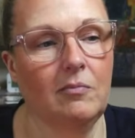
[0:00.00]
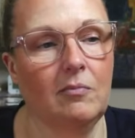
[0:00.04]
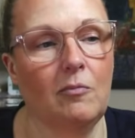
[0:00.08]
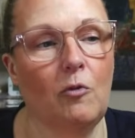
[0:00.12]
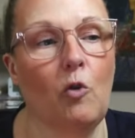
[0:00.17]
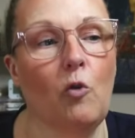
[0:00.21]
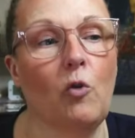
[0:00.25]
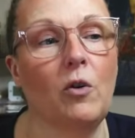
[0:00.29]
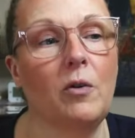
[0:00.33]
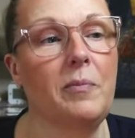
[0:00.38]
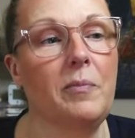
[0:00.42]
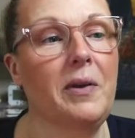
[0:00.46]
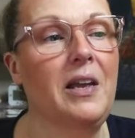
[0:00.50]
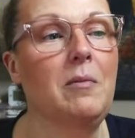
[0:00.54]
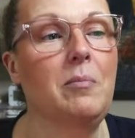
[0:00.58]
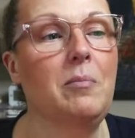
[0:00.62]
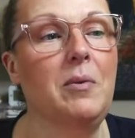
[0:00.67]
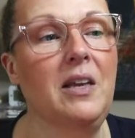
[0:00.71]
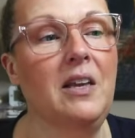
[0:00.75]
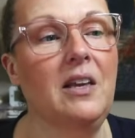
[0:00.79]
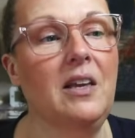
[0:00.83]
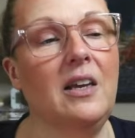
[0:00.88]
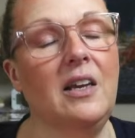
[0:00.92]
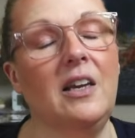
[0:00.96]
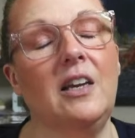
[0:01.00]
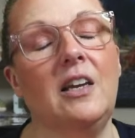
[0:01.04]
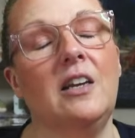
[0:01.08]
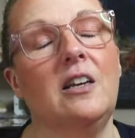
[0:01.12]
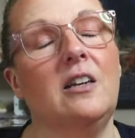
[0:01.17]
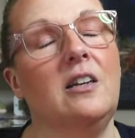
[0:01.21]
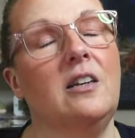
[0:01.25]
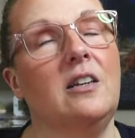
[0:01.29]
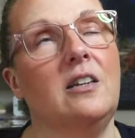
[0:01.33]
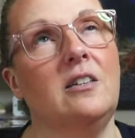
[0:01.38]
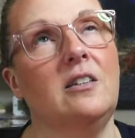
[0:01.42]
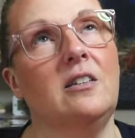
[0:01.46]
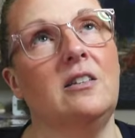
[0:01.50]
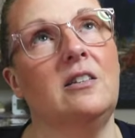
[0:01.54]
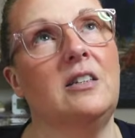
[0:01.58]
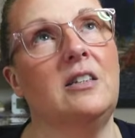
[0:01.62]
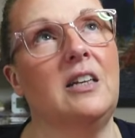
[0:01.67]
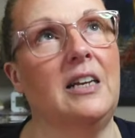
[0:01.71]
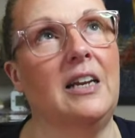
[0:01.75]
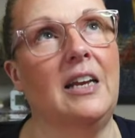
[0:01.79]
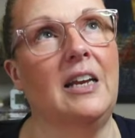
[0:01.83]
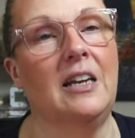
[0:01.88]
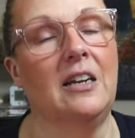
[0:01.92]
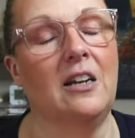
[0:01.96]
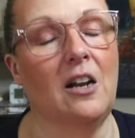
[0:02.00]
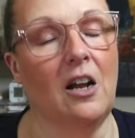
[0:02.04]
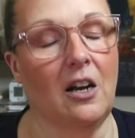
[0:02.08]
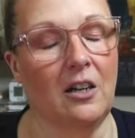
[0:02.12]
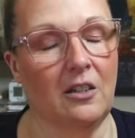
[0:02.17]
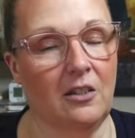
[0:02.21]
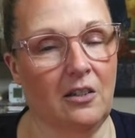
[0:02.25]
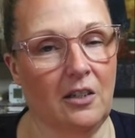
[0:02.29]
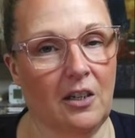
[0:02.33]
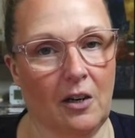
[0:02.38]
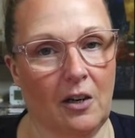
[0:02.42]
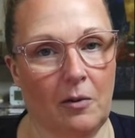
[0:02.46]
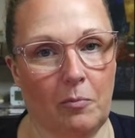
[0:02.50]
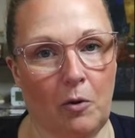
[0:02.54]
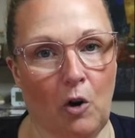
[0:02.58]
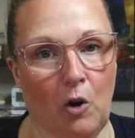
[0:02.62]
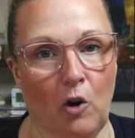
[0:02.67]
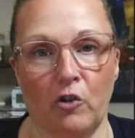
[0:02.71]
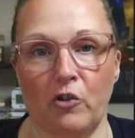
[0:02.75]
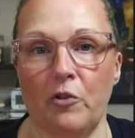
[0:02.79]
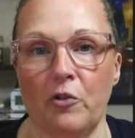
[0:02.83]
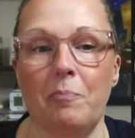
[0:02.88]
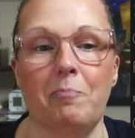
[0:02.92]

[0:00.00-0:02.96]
Or maybe it is an agnostic approach.